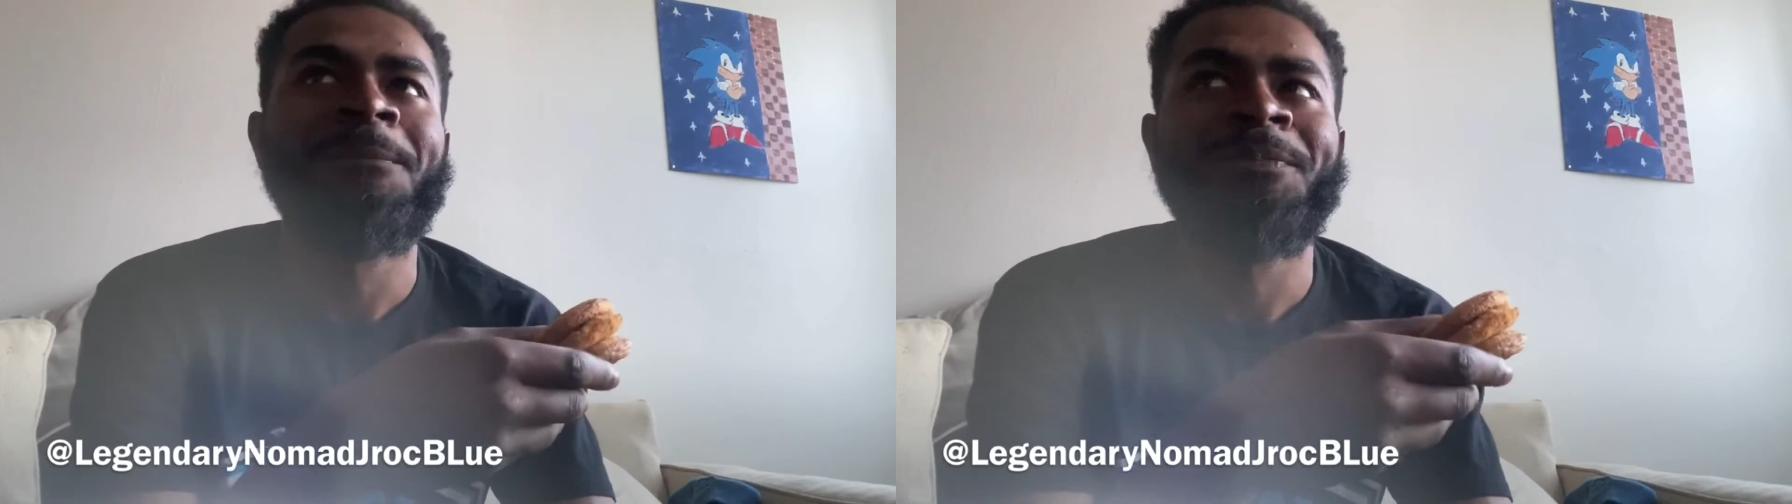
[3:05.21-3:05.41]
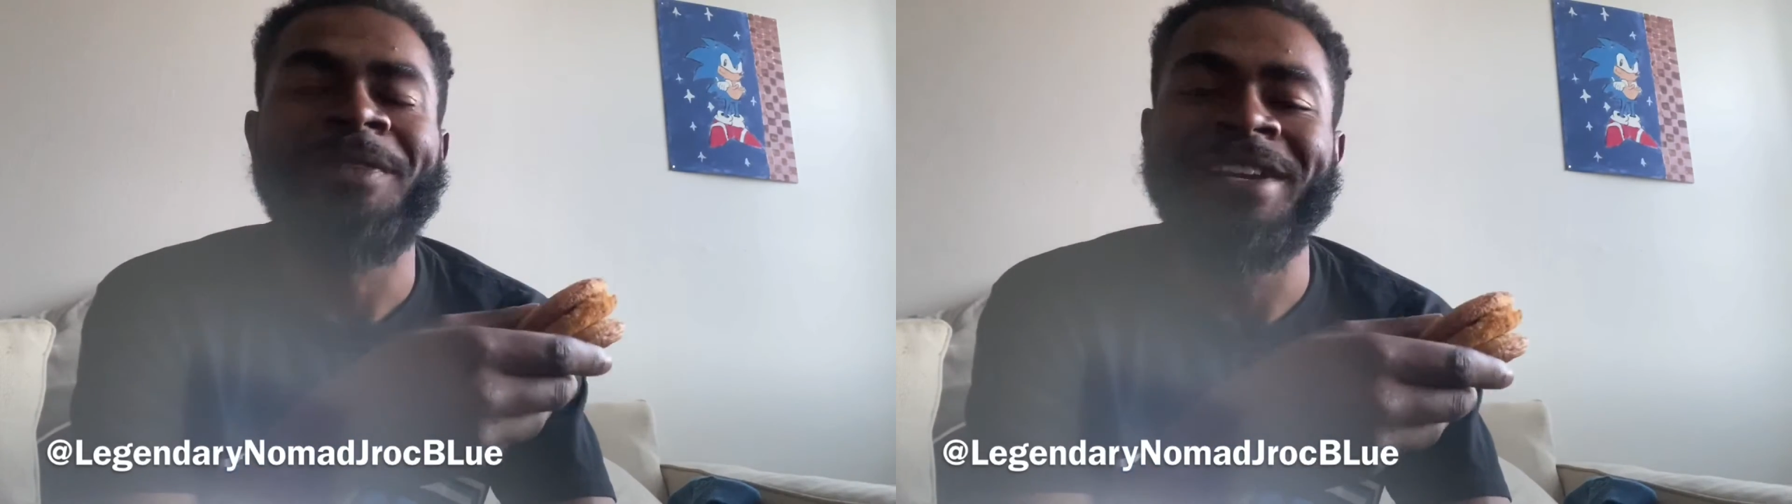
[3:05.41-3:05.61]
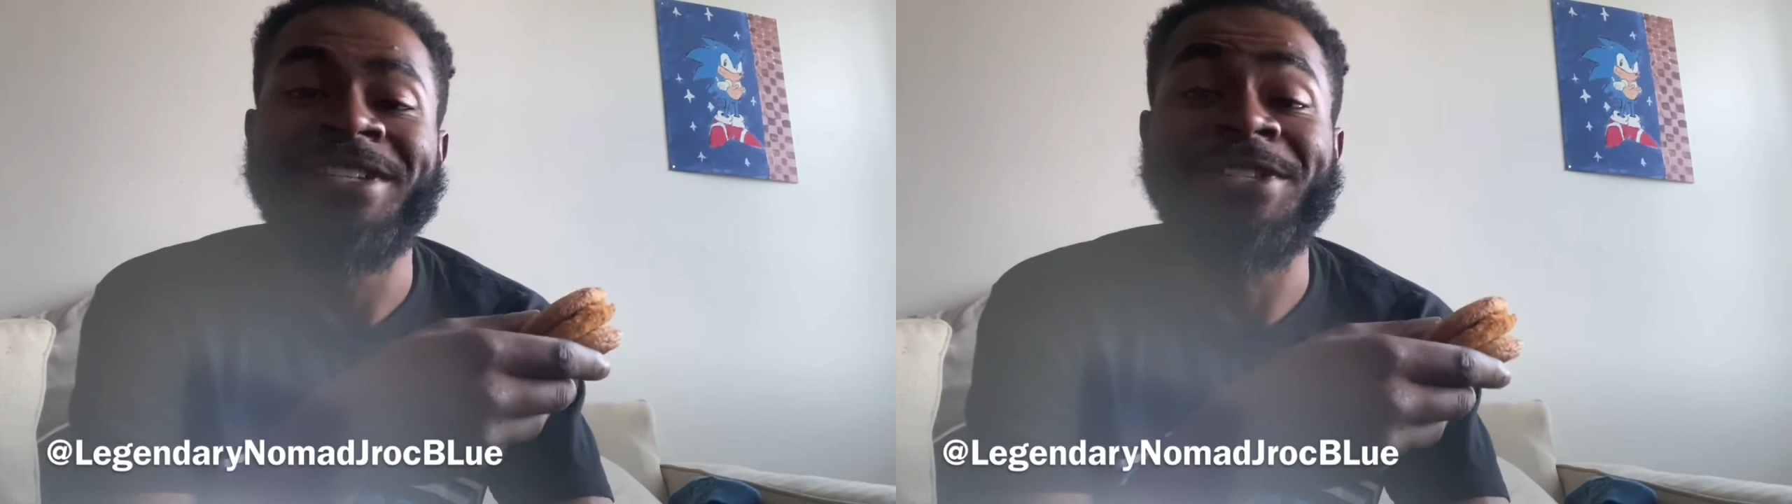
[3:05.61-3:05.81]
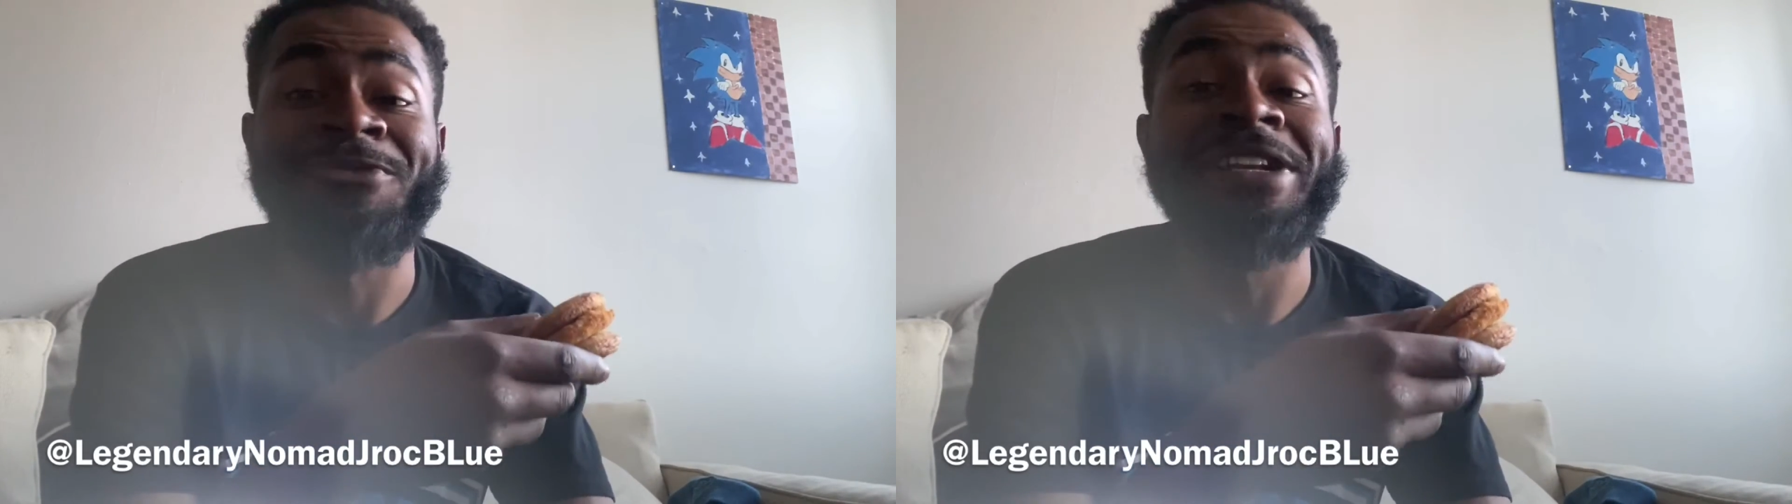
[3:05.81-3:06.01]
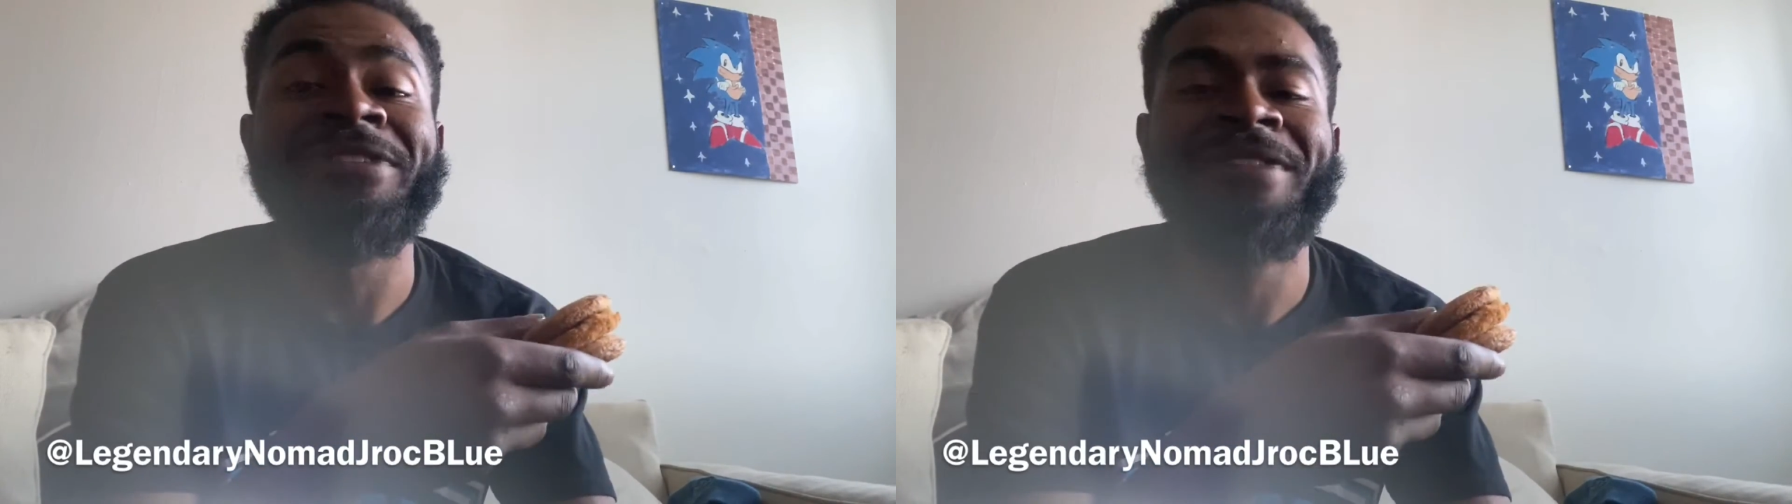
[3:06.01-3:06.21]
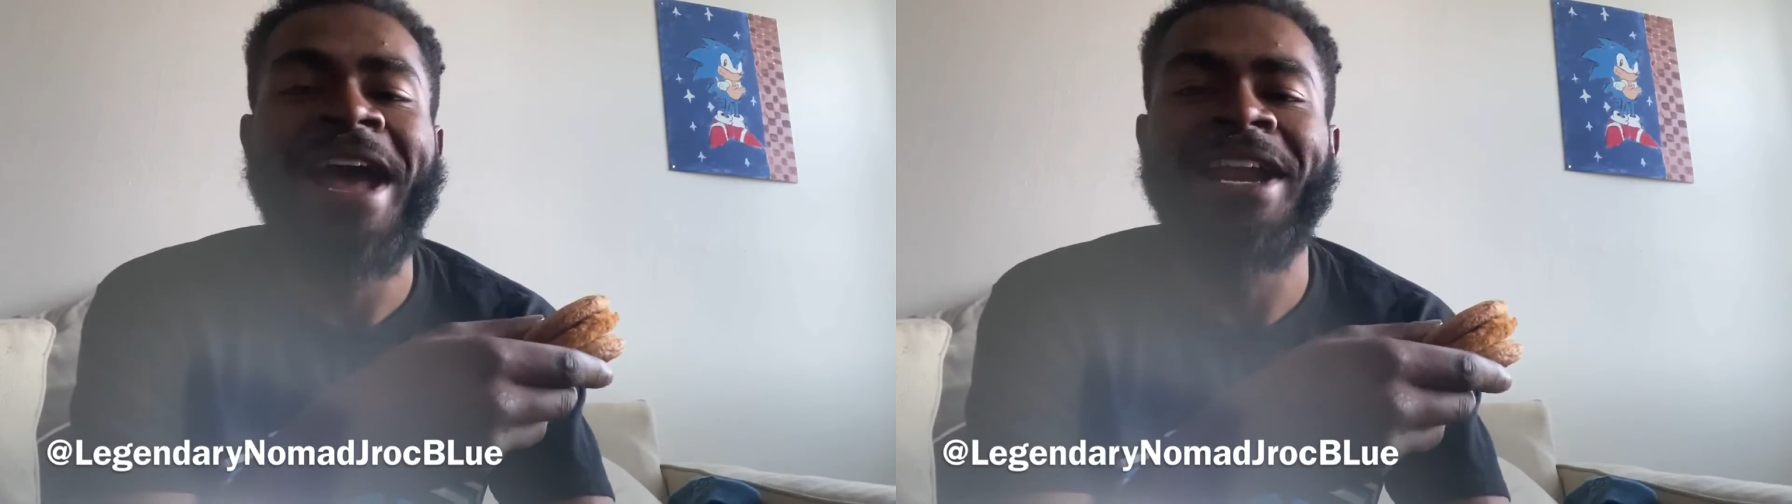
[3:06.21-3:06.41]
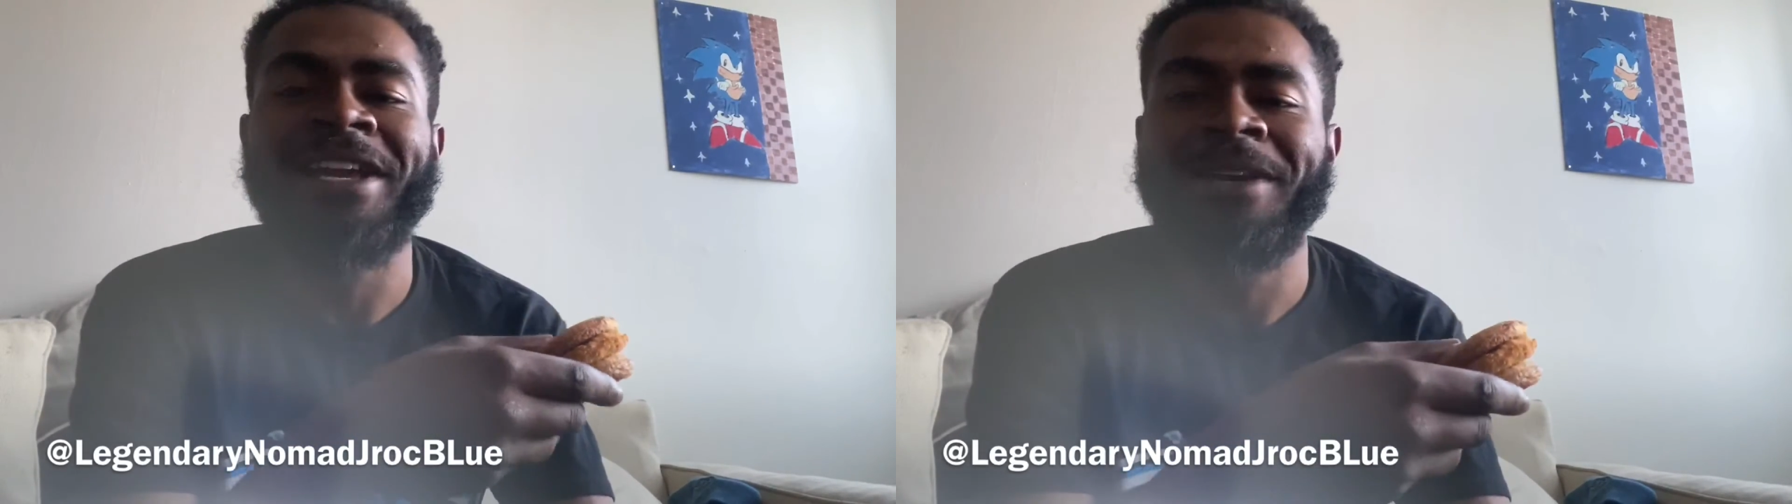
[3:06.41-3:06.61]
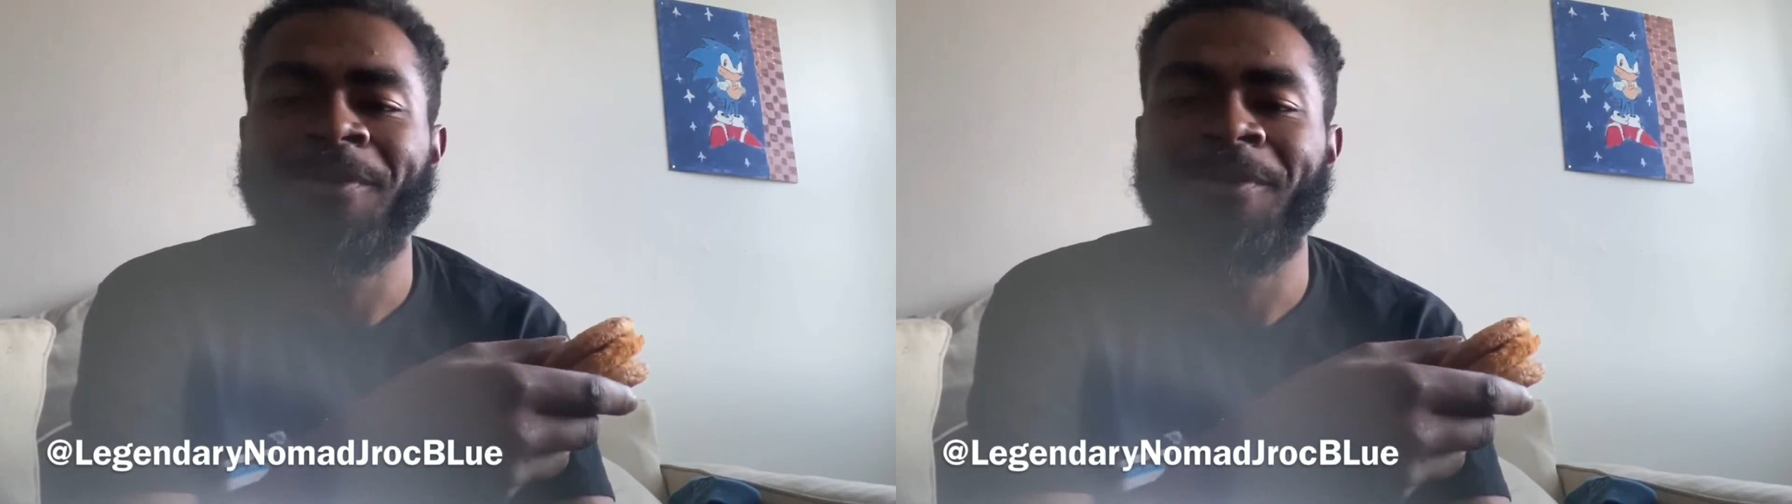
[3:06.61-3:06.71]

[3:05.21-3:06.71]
man, this is really fatty